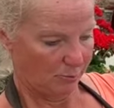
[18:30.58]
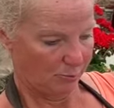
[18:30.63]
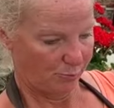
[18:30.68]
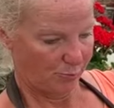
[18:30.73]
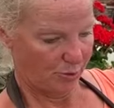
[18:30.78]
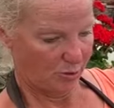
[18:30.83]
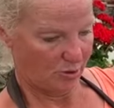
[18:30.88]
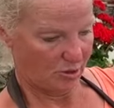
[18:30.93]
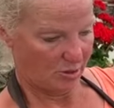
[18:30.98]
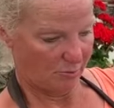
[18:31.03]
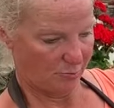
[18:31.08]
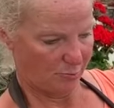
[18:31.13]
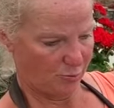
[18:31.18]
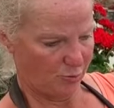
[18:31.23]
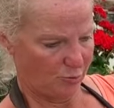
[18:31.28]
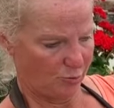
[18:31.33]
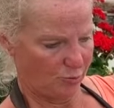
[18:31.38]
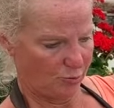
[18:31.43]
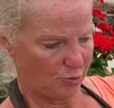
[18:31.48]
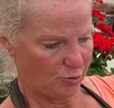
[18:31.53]
put on
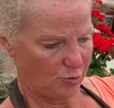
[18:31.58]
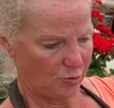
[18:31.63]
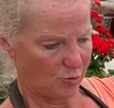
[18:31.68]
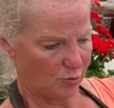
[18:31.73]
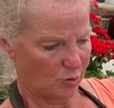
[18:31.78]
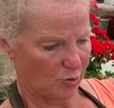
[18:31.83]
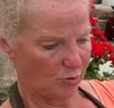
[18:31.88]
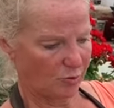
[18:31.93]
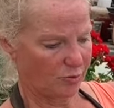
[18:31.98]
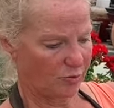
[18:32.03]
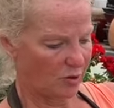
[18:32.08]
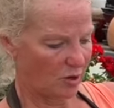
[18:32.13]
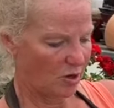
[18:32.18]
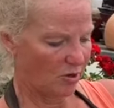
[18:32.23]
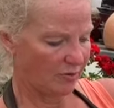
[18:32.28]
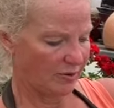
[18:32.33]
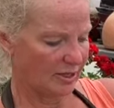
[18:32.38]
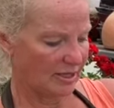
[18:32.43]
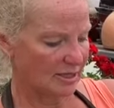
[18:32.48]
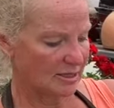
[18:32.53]
new growth
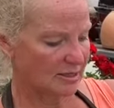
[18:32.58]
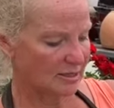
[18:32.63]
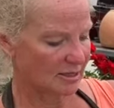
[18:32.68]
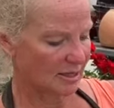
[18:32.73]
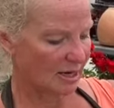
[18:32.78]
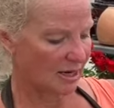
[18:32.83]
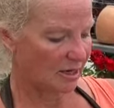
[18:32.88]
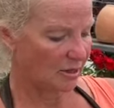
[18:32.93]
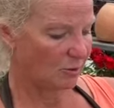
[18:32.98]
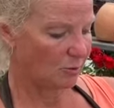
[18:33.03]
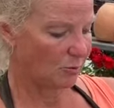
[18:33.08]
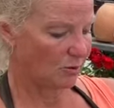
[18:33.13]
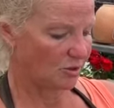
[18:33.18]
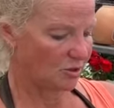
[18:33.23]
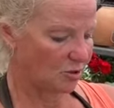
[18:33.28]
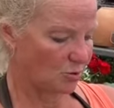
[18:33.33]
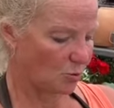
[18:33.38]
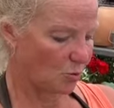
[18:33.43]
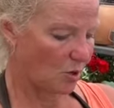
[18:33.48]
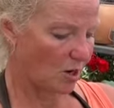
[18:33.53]
on the inside, which
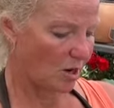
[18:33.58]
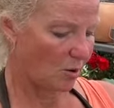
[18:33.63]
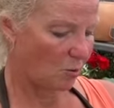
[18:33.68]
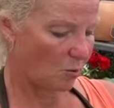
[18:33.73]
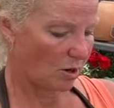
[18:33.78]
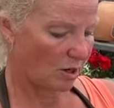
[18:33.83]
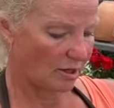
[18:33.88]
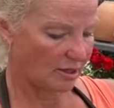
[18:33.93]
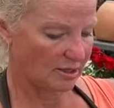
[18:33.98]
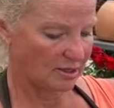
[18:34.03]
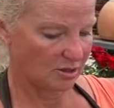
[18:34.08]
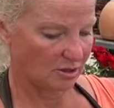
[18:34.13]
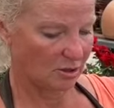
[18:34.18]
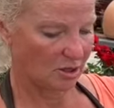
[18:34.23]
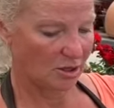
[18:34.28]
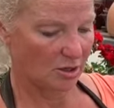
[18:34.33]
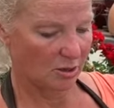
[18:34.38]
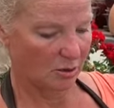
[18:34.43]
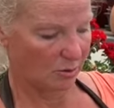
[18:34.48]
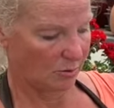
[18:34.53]
is where I want it to
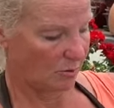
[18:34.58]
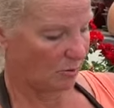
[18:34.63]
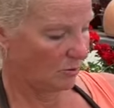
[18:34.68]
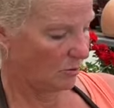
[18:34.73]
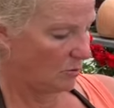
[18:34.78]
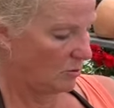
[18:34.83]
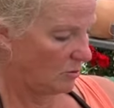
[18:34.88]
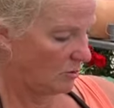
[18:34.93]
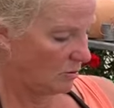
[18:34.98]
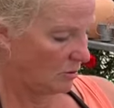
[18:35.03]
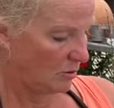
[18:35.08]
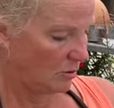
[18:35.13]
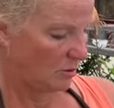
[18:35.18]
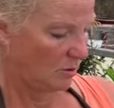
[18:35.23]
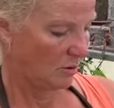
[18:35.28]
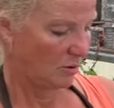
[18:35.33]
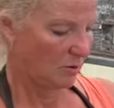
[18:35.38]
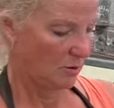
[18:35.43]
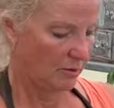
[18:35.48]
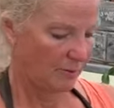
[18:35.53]
go.
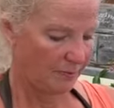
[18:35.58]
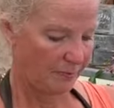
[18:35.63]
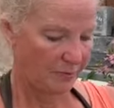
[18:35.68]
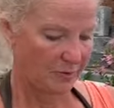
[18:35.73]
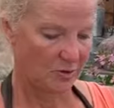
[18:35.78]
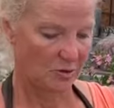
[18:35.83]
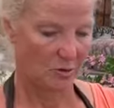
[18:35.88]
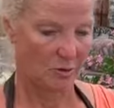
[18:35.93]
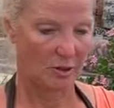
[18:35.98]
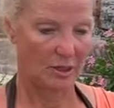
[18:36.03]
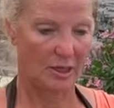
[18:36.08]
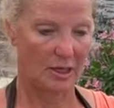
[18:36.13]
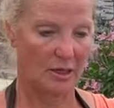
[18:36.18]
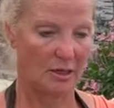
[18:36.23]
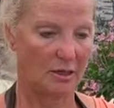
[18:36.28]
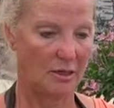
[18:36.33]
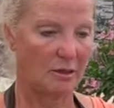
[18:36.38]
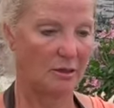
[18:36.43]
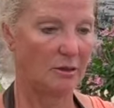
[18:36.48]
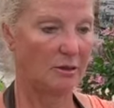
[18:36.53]
So
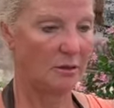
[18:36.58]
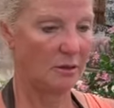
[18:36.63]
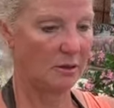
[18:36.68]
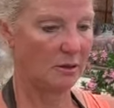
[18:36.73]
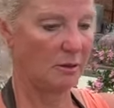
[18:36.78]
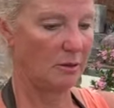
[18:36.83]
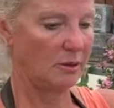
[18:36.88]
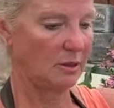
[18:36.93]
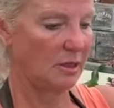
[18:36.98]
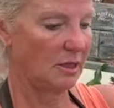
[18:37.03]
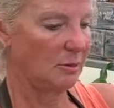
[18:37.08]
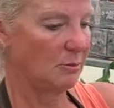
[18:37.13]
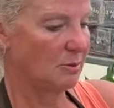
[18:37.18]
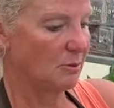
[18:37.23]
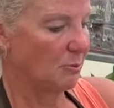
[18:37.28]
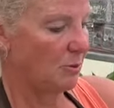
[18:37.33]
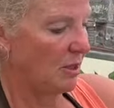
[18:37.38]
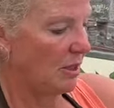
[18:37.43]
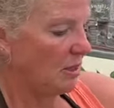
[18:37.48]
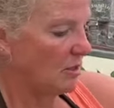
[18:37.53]
again, I'll keep
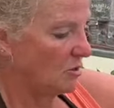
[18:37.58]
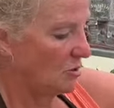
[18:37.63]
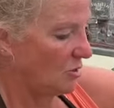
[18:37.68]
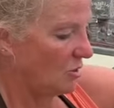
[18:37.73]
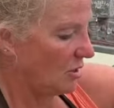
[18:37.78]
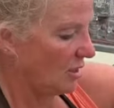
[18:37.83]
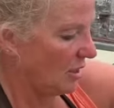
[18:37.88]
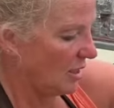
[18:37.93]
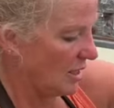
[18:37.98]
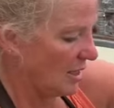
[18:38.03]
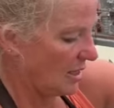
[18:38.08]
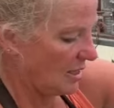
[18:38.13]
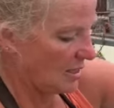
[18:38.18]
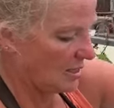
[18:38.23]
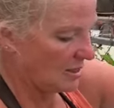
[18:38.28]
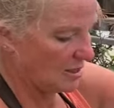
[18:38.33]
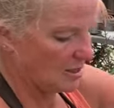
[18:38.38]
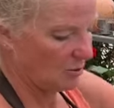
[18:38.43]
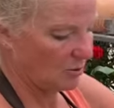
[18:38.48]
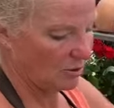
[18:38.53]
spinning so you can kind
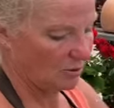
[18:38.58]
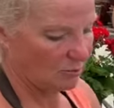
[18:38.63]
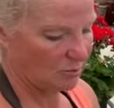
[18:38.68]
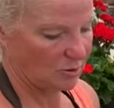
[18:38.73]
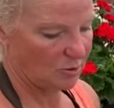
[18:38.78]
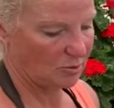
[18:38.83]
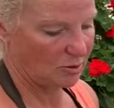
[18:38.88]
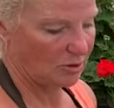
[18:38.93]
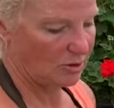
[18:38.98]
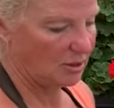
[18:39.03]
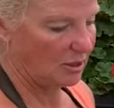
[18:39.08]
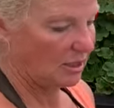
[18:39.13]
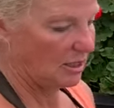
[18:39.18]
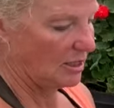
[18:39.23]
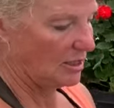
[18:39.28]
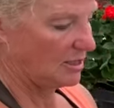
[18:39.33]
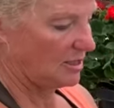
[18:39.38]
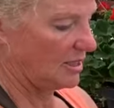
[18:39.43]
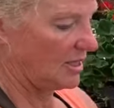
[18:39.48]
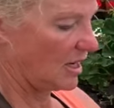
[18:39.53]
of see what I'm doing.
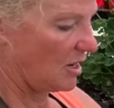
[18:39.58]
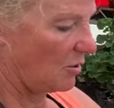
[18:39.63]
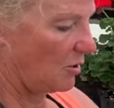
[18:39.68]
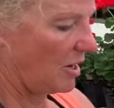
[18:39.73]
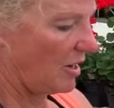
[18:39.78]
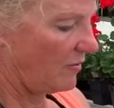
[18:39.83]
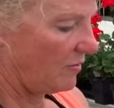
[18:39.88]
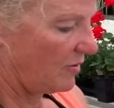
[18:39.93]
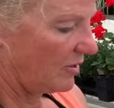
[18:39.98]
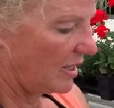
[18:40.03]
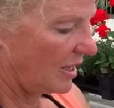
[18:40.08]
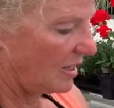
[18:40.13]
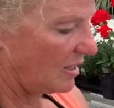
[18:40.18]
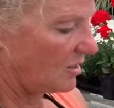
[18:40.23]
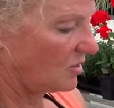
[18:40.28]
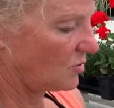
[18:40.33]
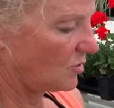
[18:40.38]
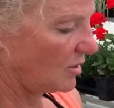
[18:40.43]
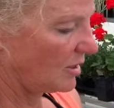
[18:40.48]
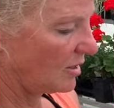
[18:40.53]
See how heavy that
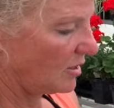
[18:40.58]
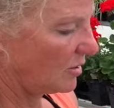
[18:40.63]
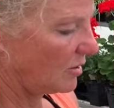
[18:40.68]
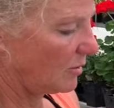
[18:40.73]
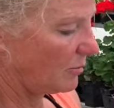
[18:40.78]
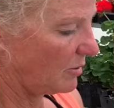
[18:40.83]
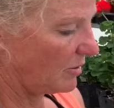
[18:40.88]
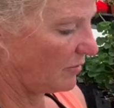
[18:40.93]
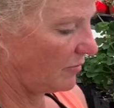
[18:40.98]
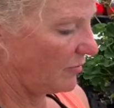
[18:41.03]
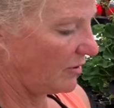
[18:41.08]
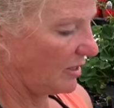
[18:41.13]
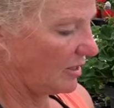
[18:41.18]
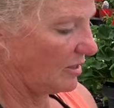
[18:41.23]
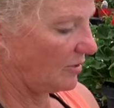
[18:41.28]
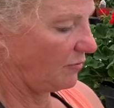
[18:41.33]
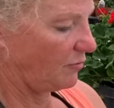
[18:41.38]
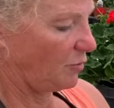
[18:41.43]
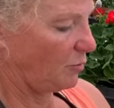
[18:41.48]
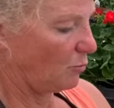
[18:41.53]
is right there? I'm going to
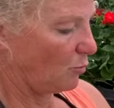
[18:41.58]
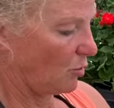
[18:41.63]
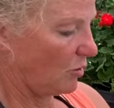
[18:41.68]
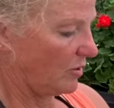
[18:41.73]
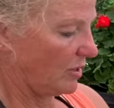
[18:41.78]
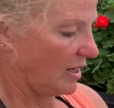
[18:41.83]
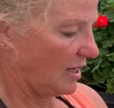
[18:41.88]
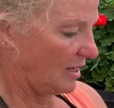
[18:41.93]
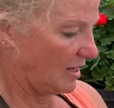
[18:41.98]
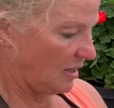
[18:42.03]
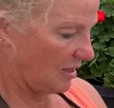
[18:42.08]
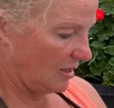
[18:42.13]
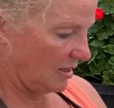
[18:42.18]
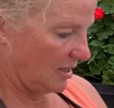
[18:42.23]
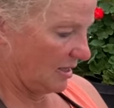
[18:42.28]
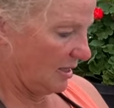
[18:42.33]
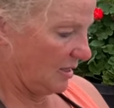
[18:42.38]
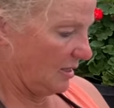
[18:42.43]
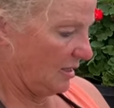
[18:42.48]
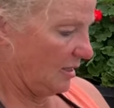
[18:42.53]
find a few more that I can
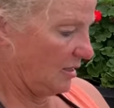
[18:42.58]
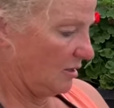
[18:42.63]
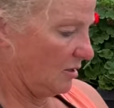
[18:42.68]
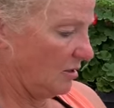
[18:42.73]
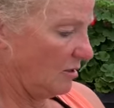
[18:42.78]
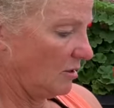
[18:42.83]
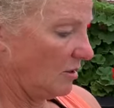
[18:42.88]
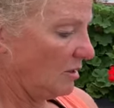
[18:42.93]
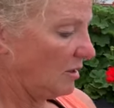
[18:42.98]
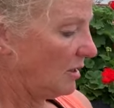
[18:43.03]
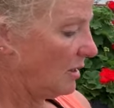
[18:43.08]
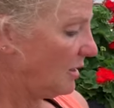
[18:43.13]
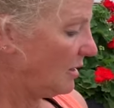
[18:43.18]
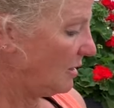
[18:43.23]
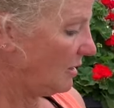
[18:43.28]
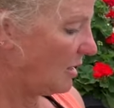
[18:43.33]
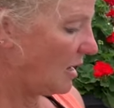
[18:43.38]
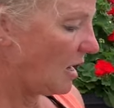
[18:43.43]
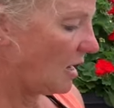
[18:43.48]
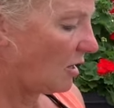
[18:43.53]
cut in here.
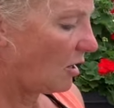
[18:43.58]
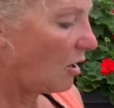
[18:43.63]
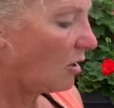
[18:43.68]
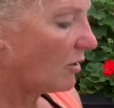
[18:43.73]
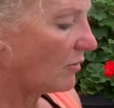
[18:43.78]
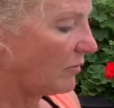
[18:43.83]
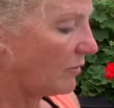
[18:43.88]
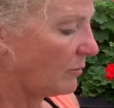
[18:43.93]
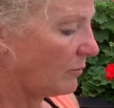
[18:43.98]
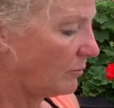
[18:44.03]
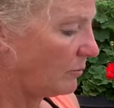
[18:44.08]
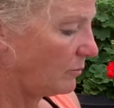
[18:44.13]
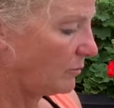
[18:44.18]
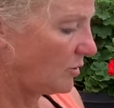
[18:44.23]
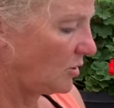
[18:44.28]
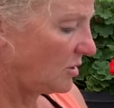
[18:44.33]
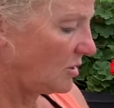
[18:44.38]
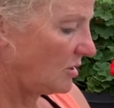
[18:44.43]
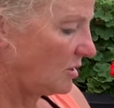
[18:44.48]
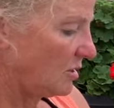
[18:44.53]
Not all of them,
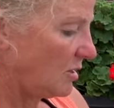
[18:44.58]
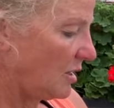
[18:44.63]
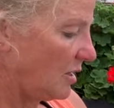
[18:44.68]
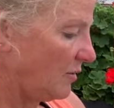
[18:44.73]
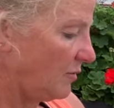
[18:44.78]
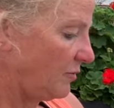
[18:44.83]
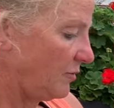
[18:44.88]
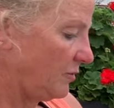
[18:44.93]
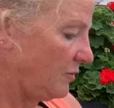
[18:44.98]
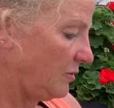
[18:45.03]
just enough